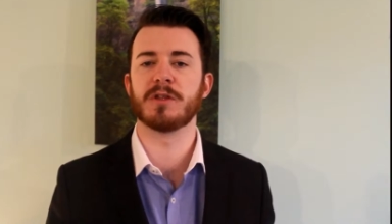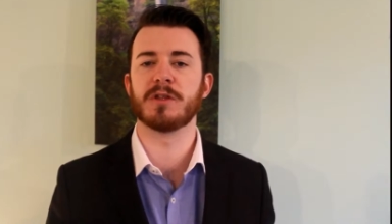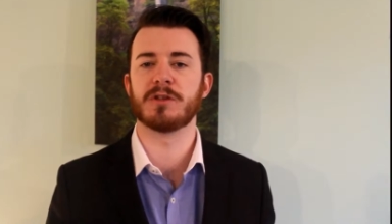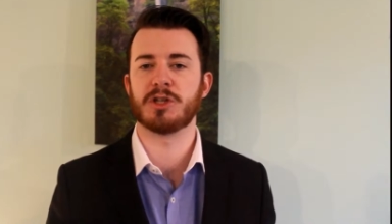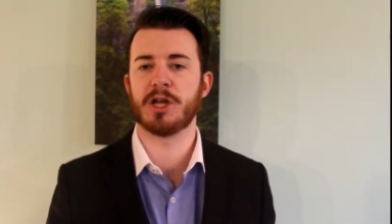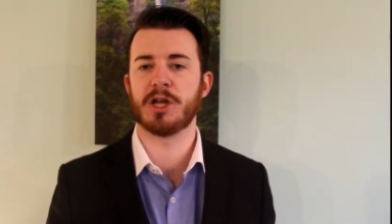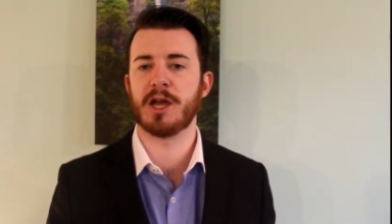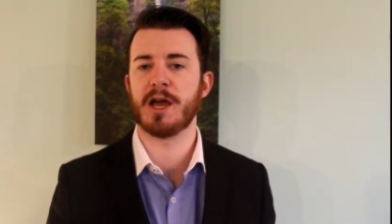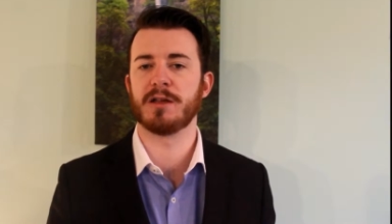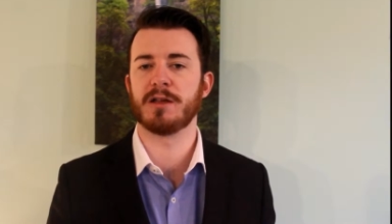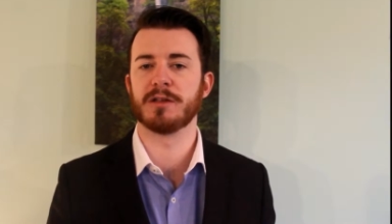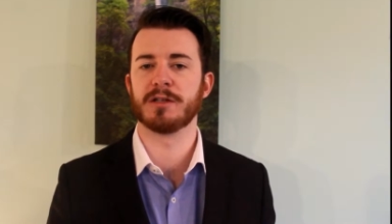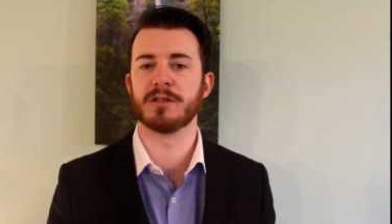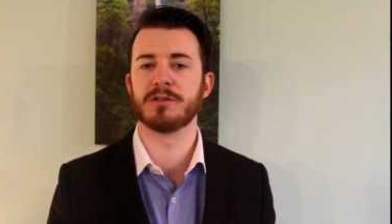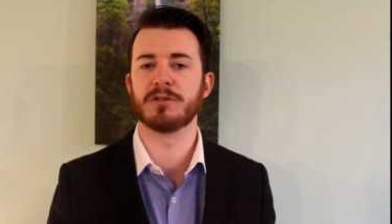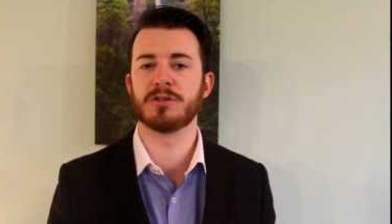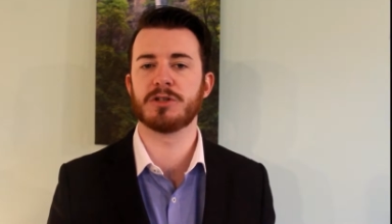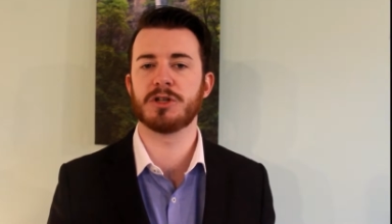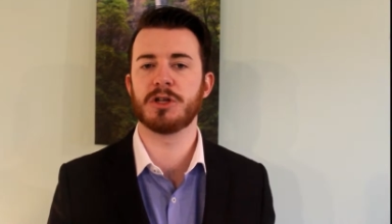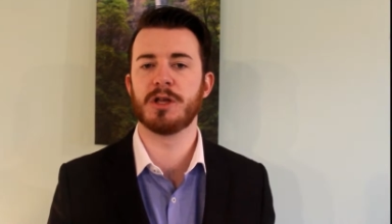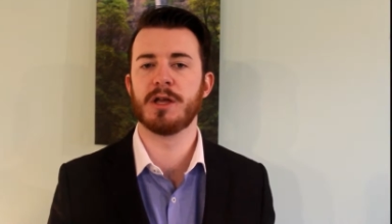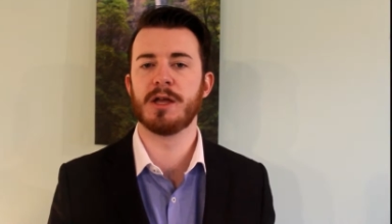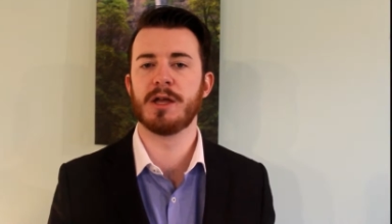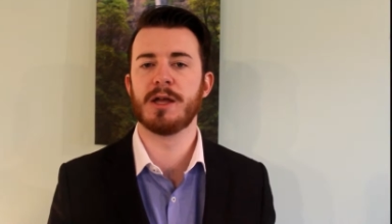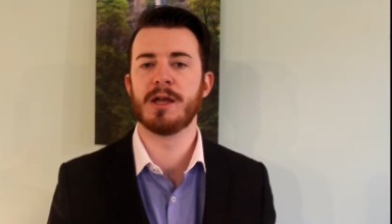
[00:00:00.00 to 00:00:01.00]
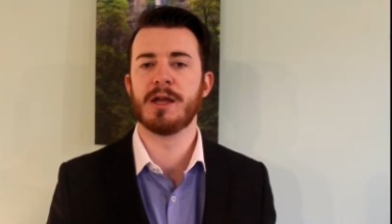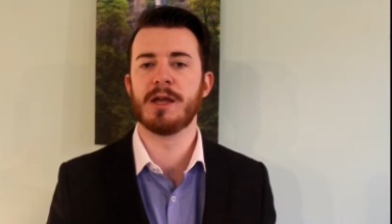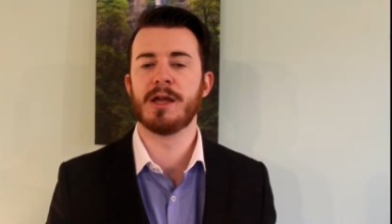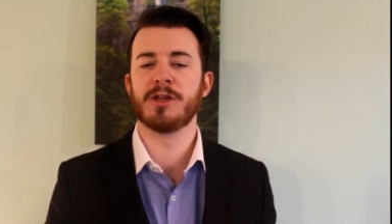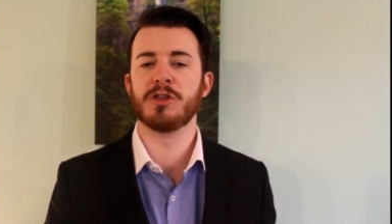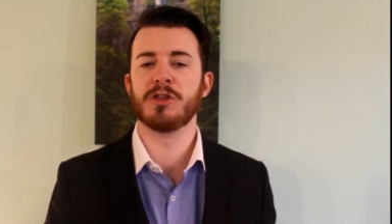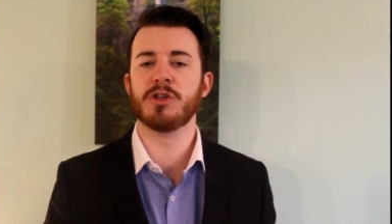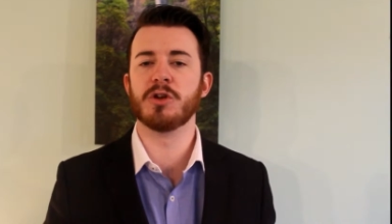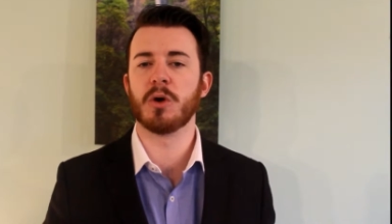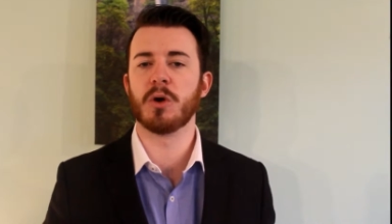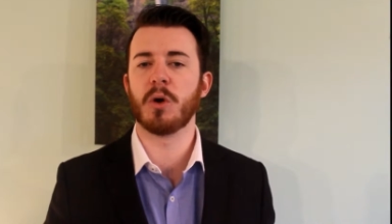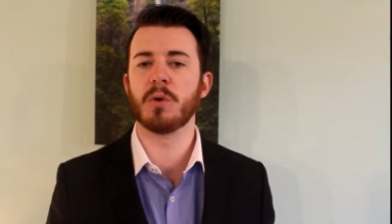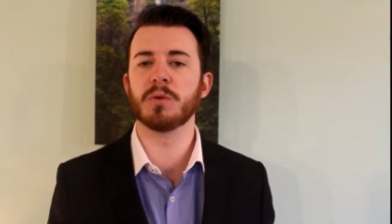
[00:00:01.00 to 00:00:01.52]
the challenge,
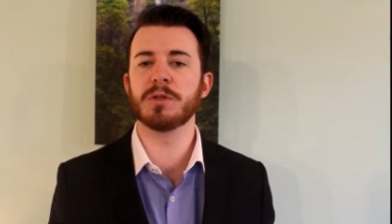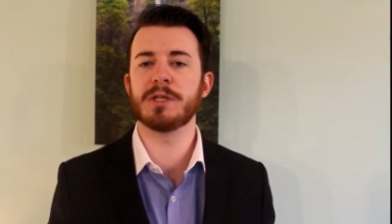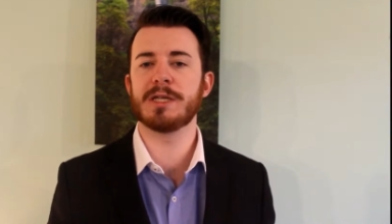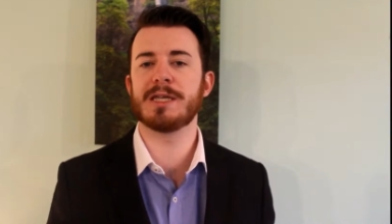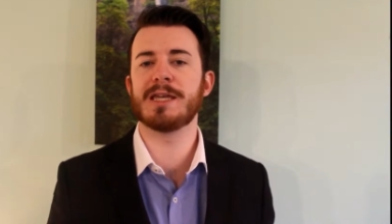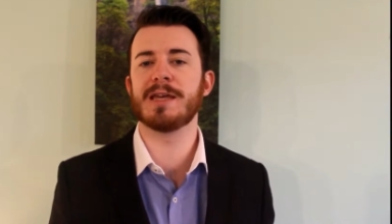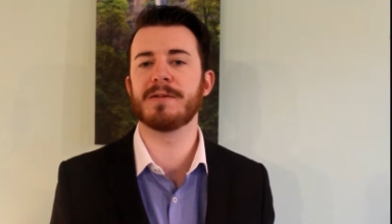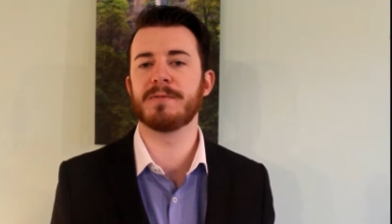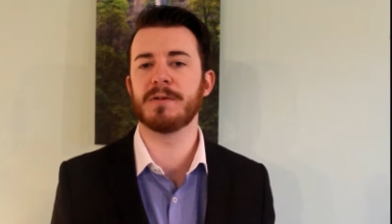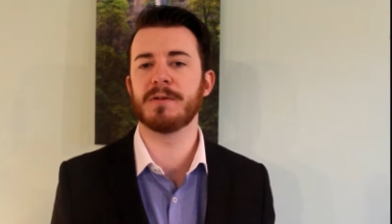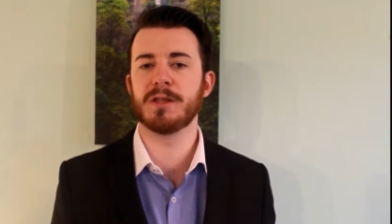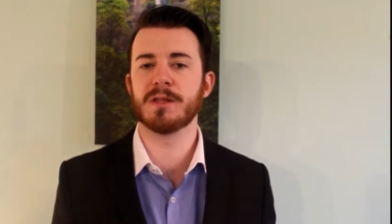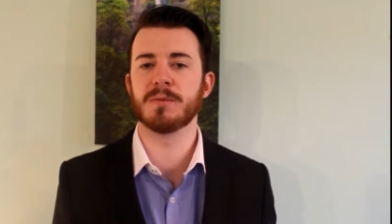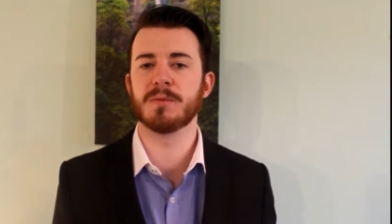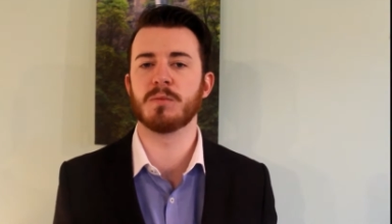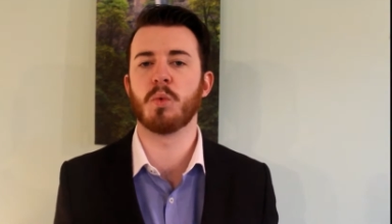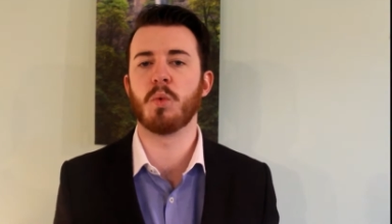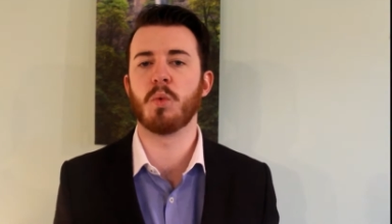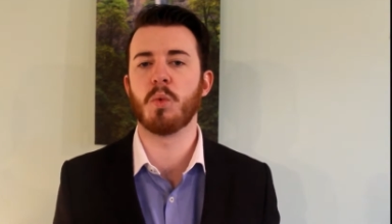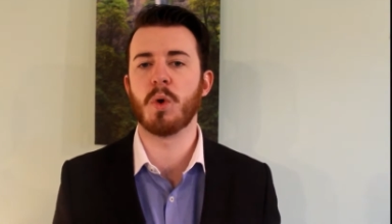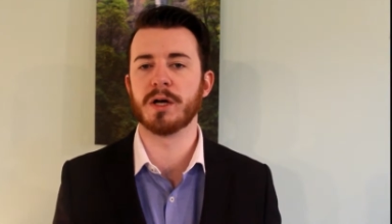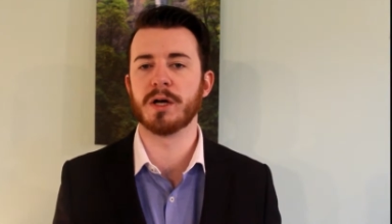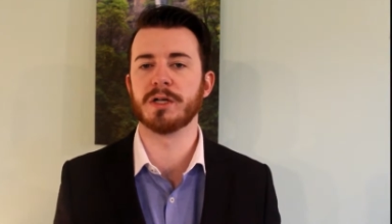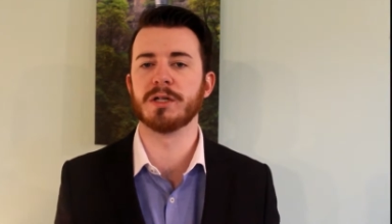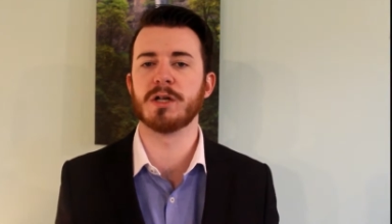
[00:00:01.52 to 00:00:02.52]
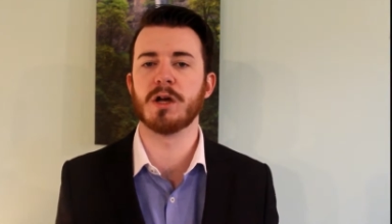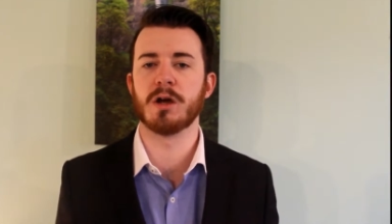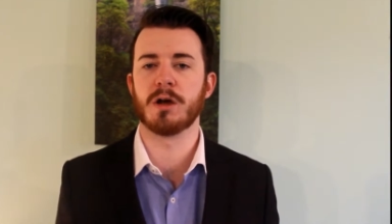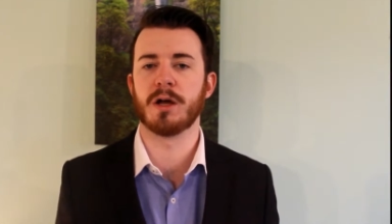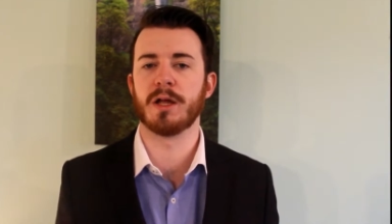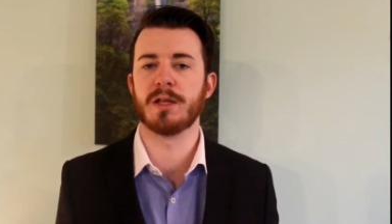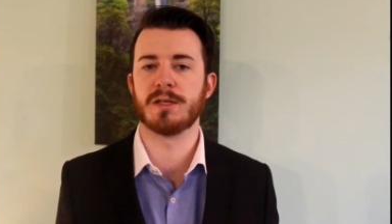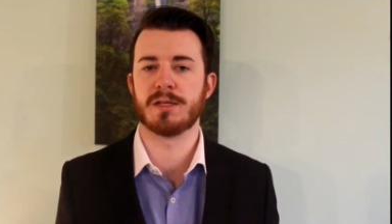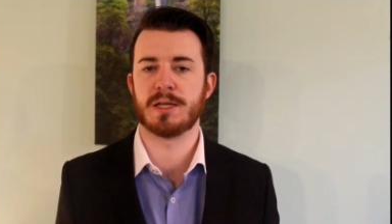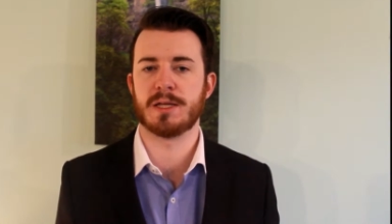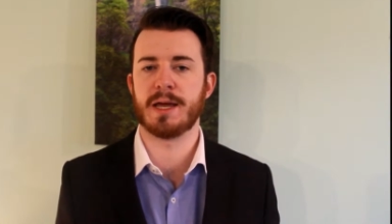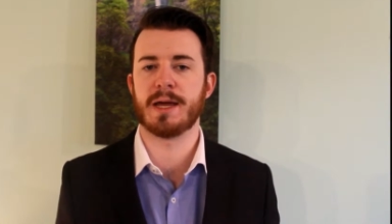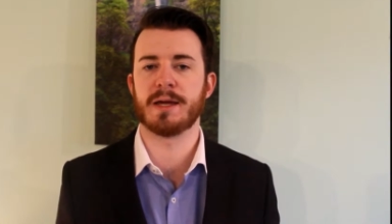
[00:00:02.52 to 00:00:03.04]
you're only giving them one
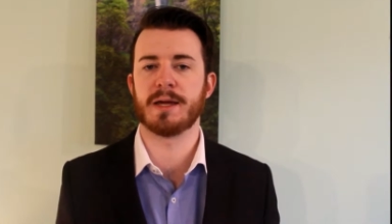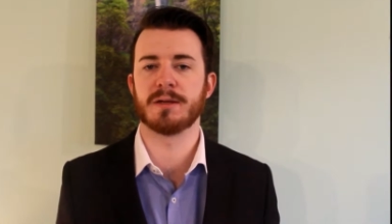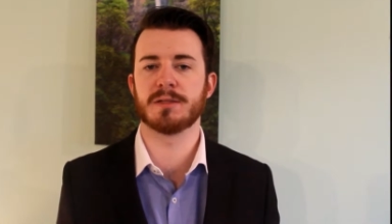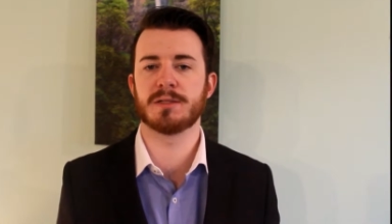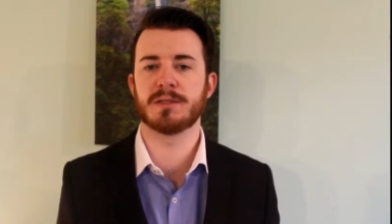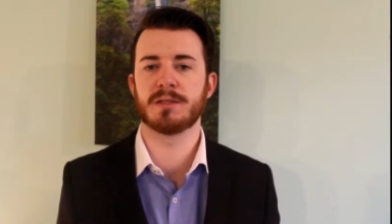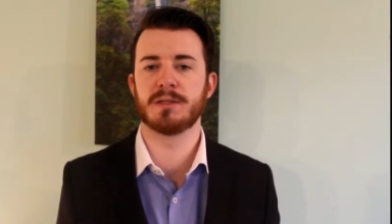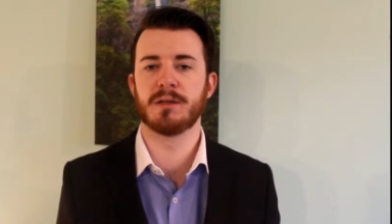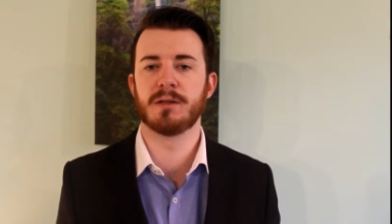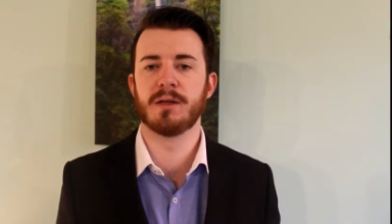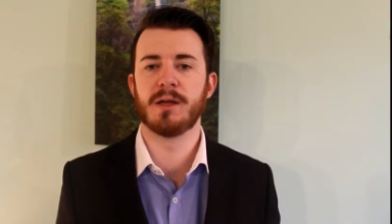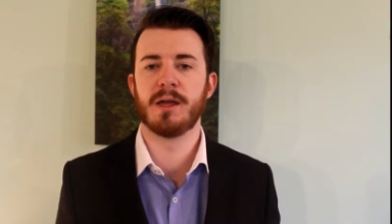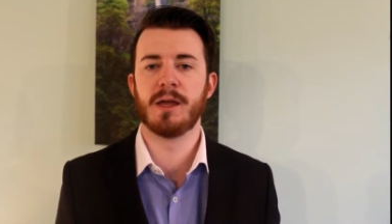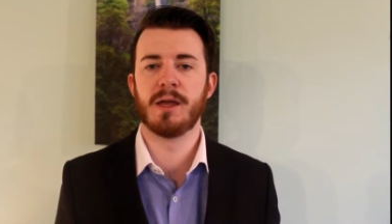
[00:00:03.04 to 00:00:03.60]
context.